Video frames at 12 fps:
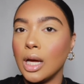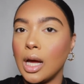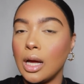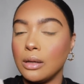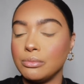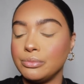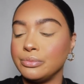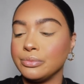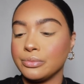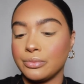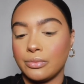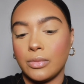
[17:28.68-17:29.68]

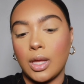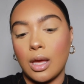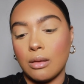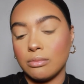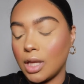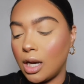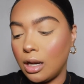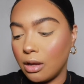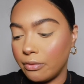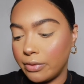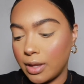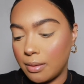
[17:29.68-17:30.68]
Yeah, I
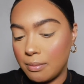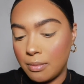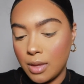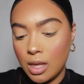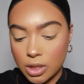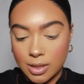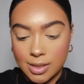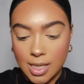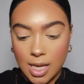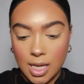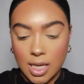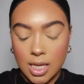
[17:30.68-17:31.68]
love them. I'm just going to
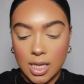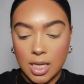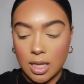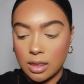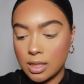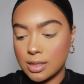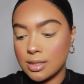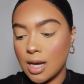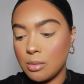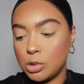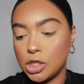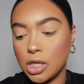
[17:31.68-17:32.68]
take the
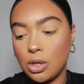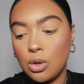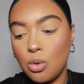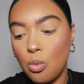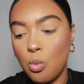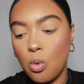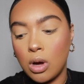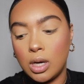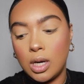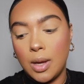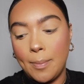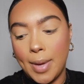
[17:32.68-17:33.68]
Snap Shadow
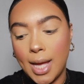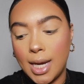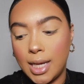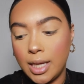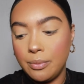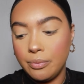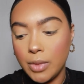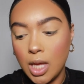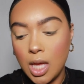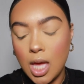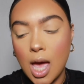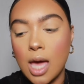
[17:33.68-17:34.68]
1 palette
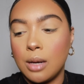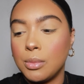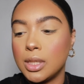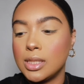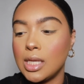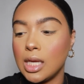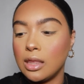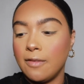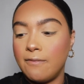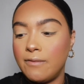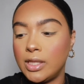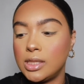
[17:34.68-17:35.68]
and I'm going to take the
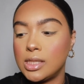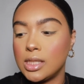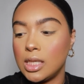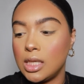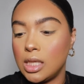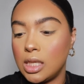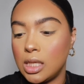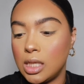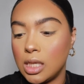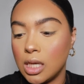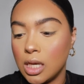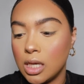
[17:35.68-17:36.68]

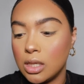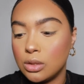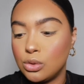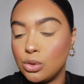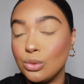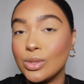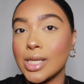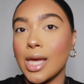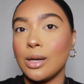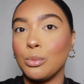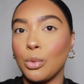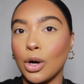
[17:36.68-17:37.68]
Fenty
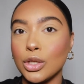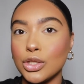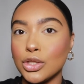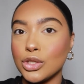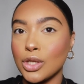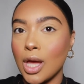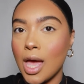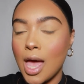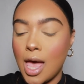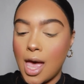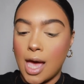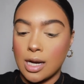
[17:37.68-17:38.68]
210 brush.
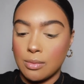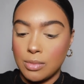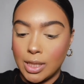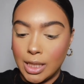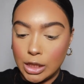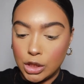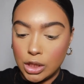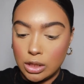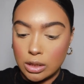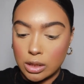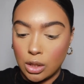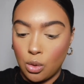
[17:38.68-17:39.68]
And I'm literally
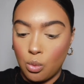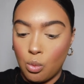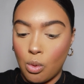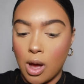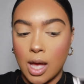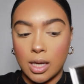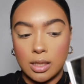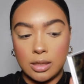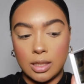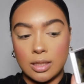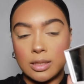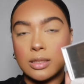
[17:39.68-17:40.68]
just going to work
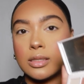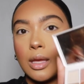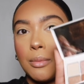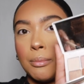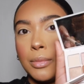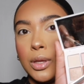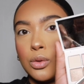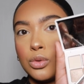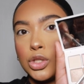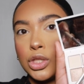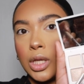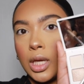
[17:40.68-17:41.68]
this middle
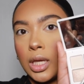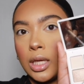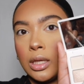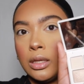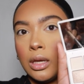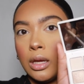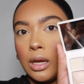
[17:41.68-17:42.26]
shade